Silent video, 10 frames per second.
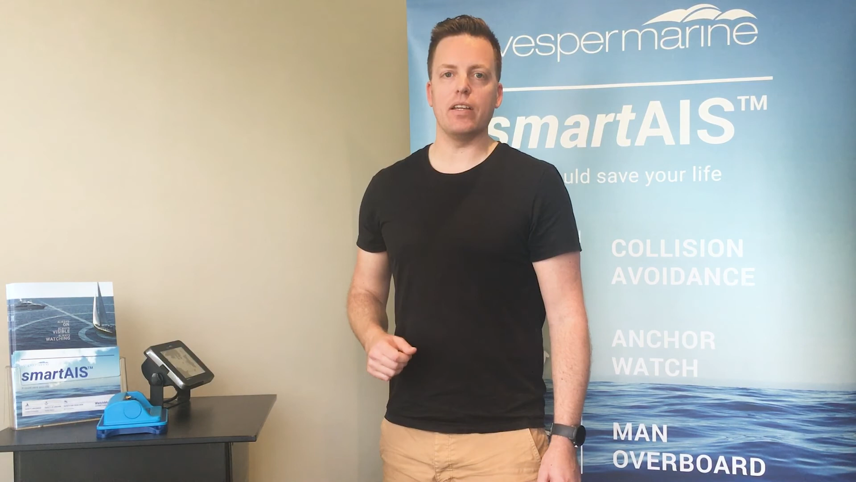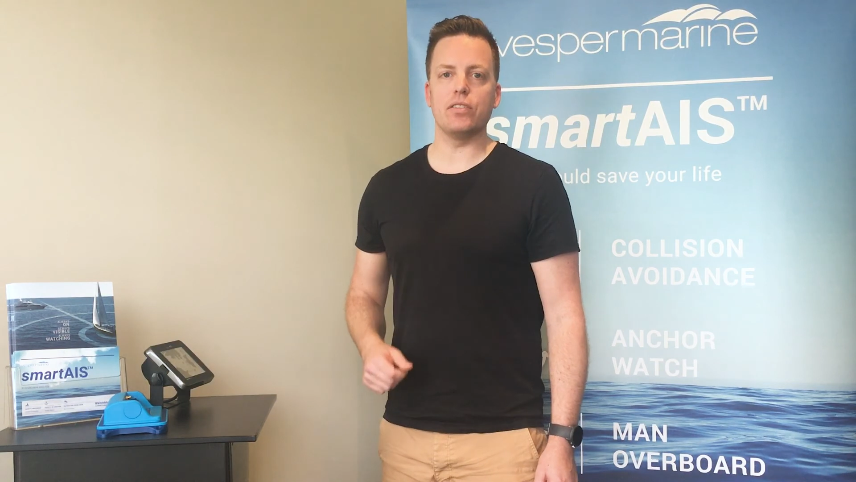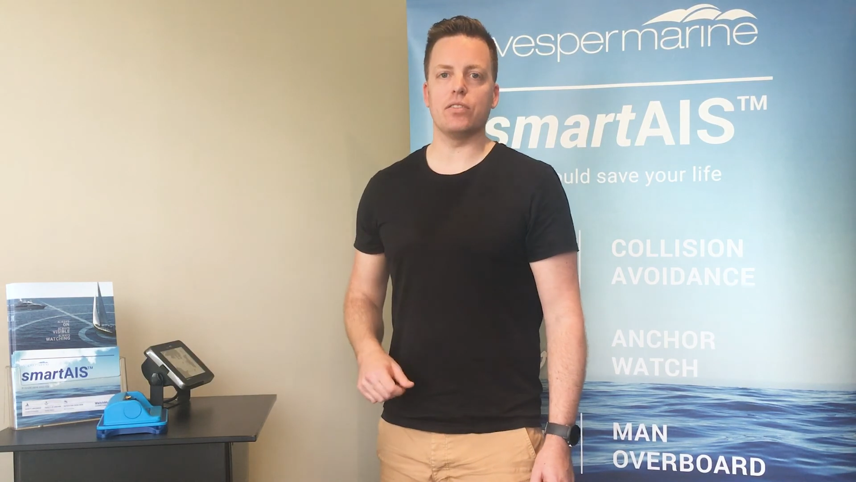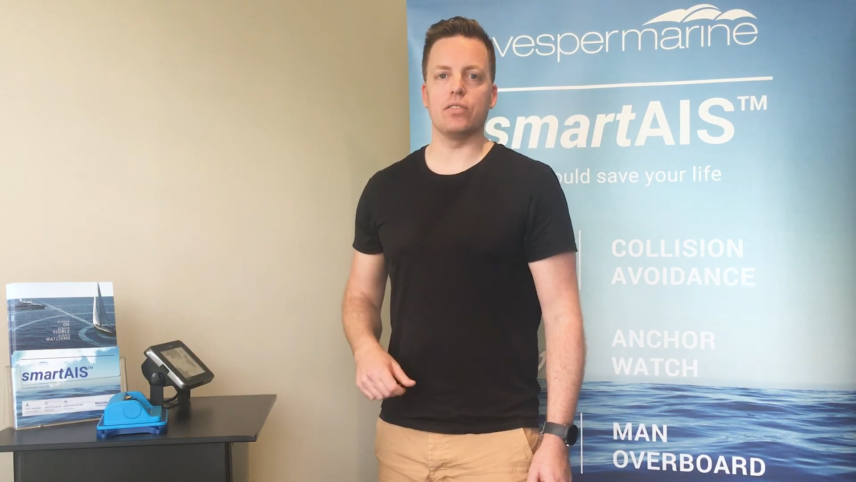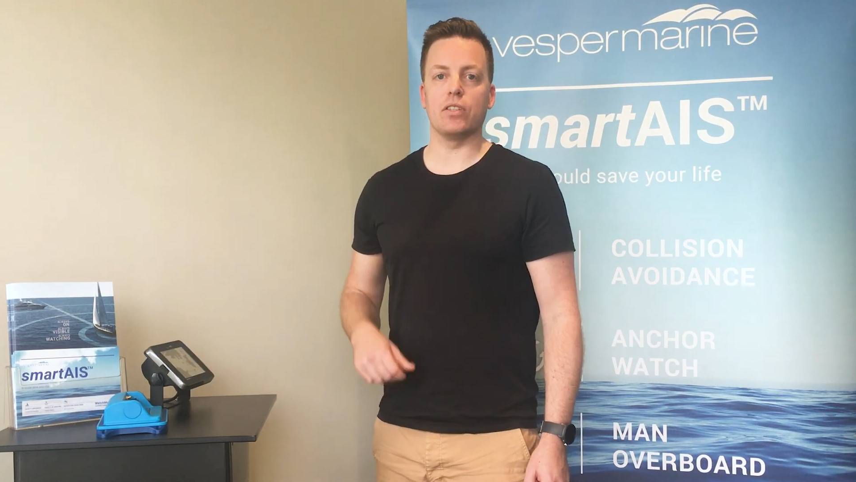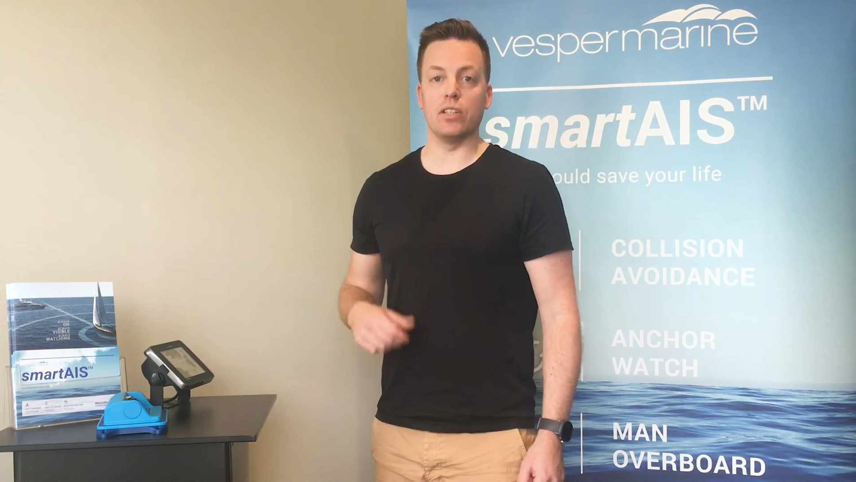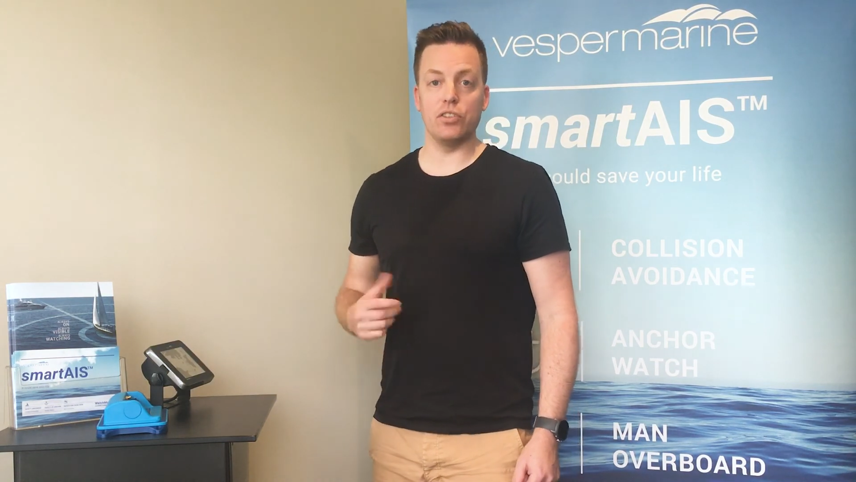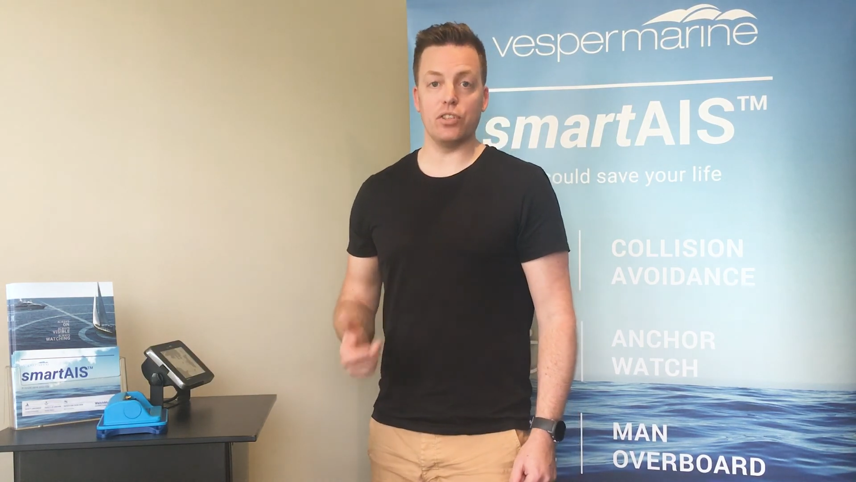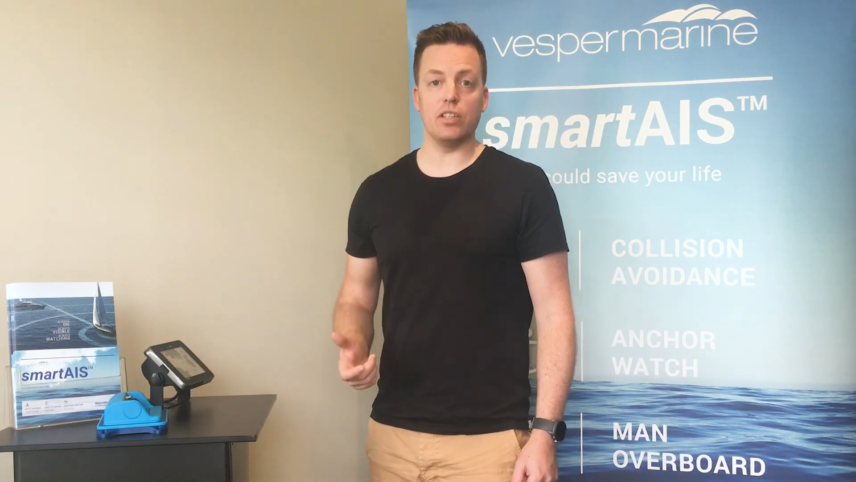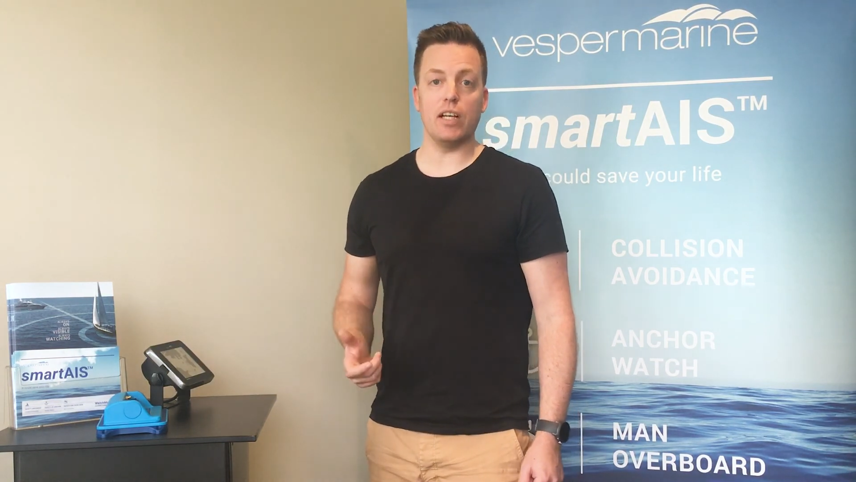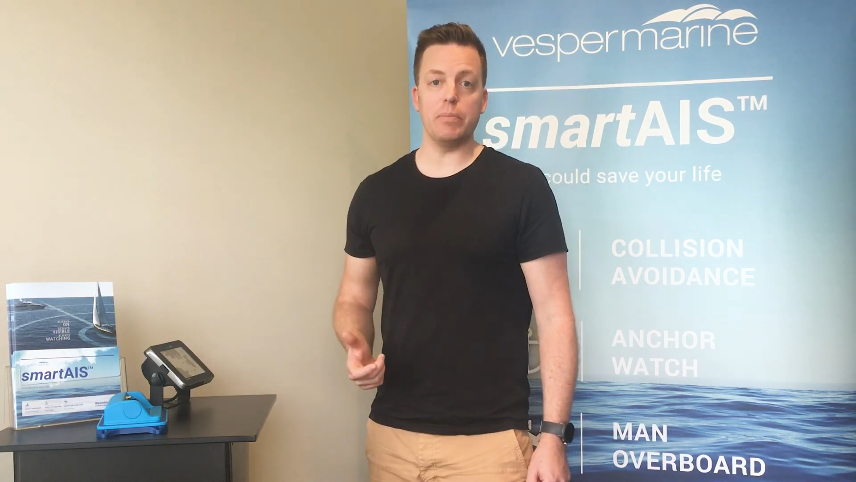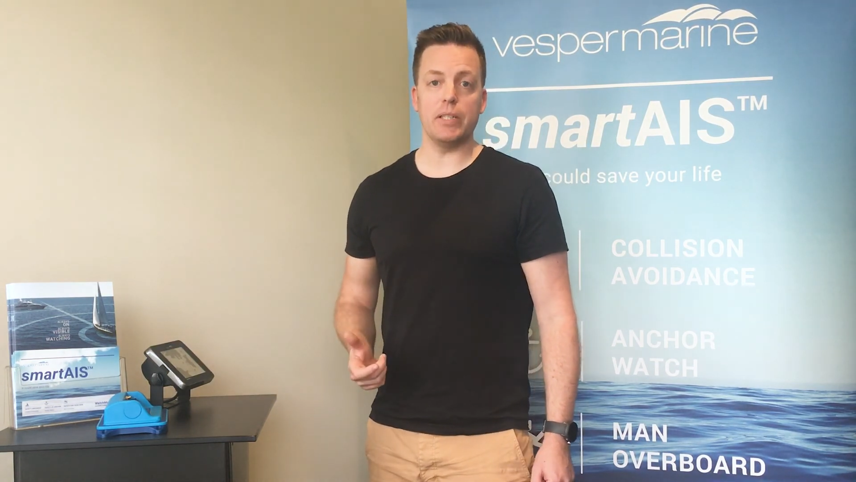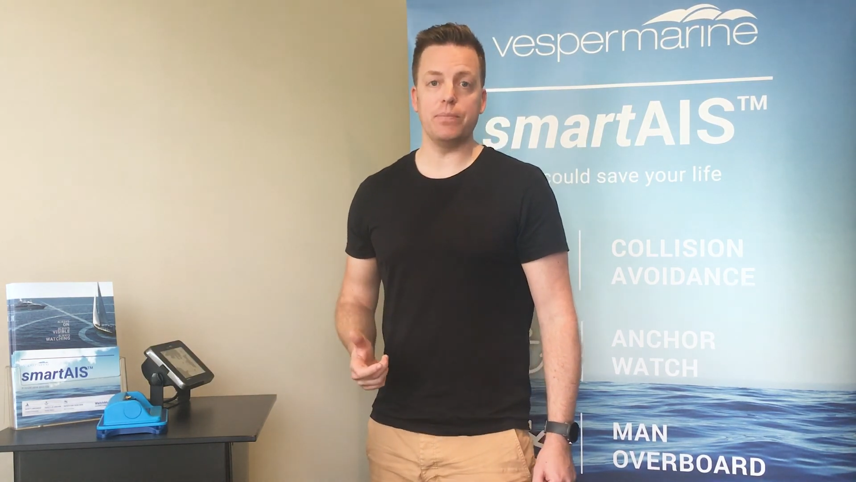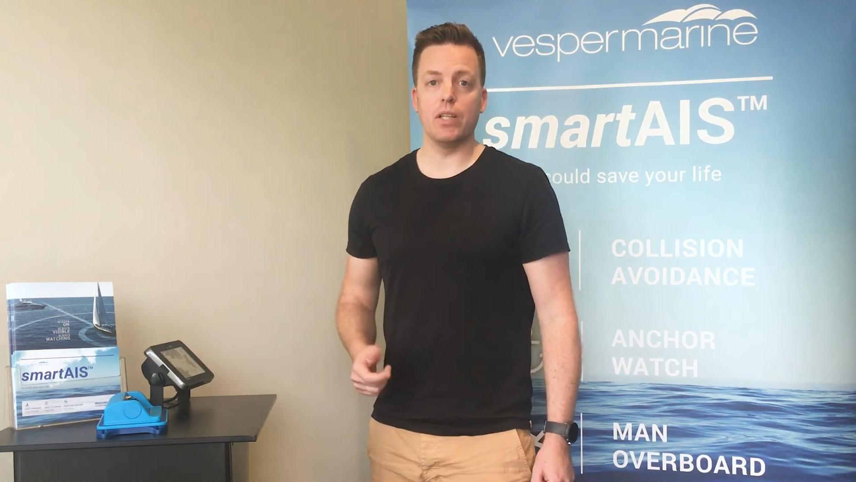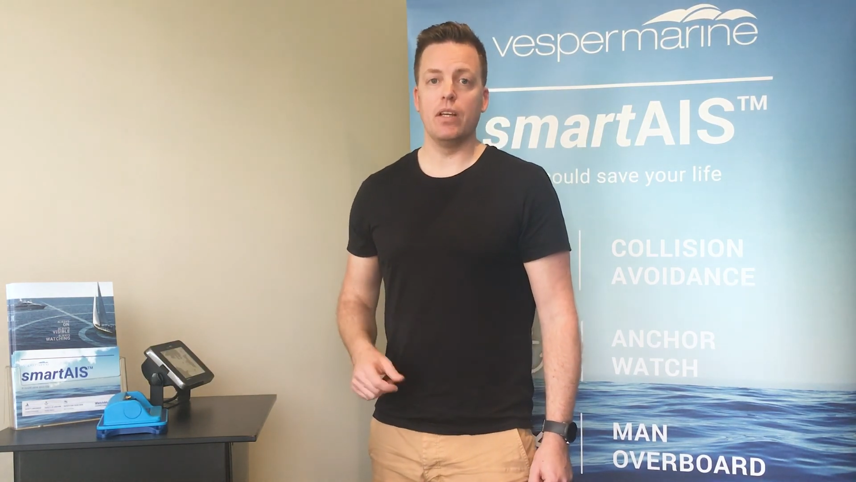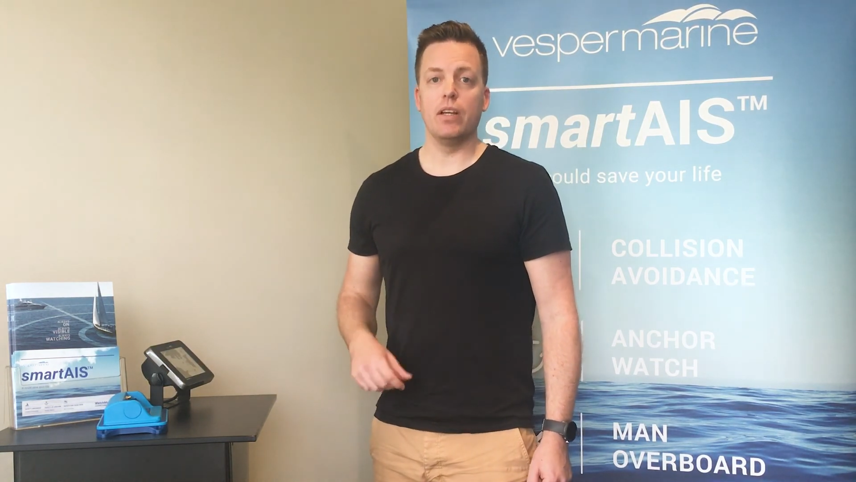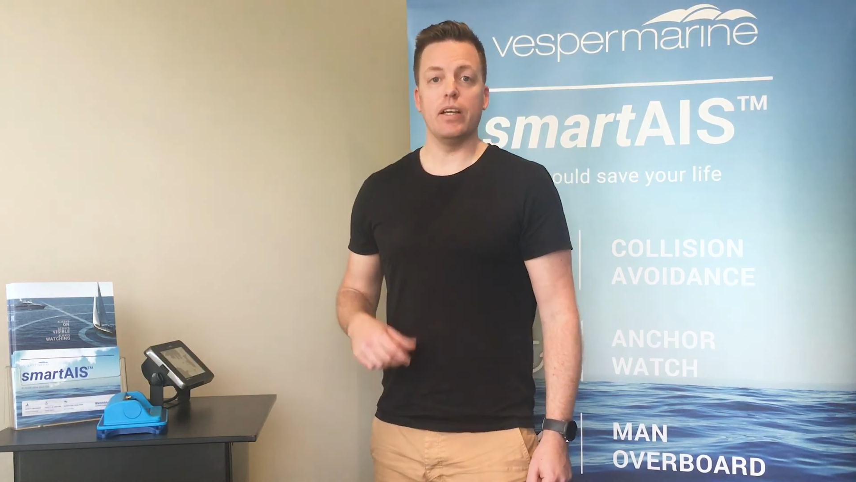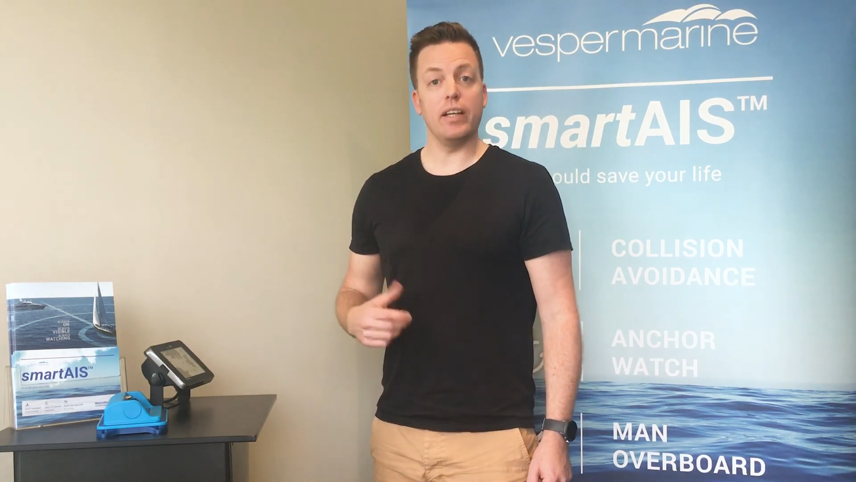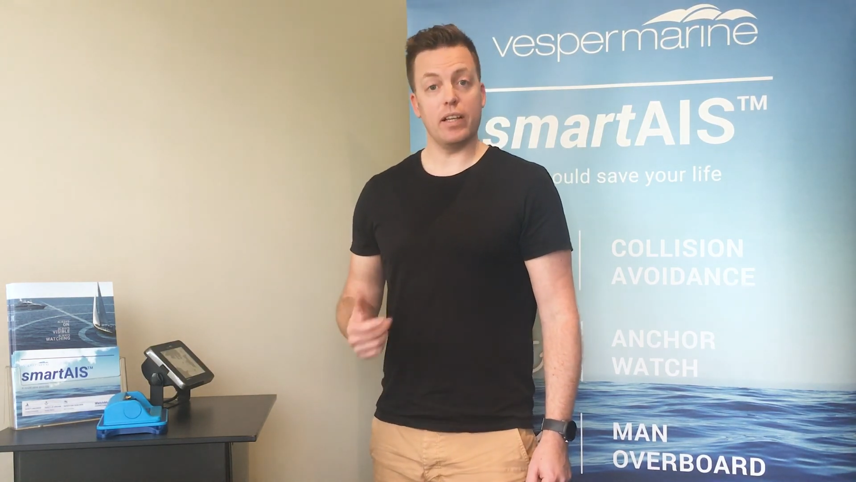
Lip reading: AIS collision alarming